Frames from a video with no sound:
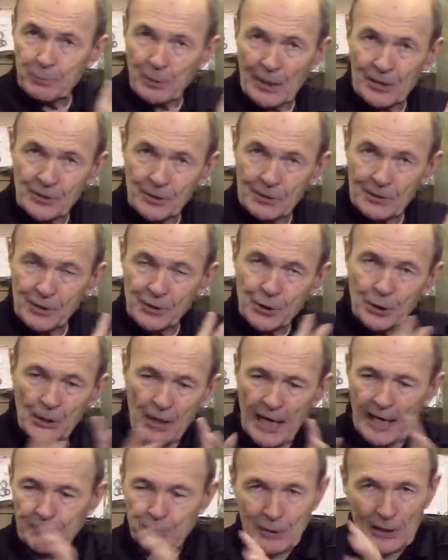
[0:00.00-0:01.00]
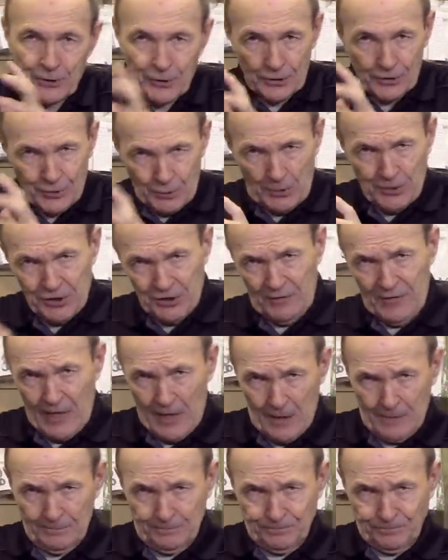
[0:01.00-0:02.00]
pressure is your high pressure source of
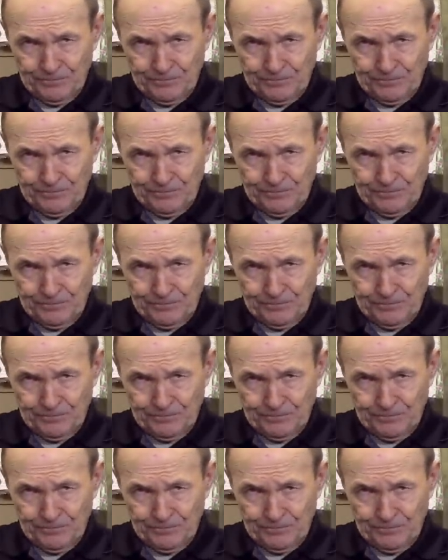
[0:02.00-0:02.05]
air.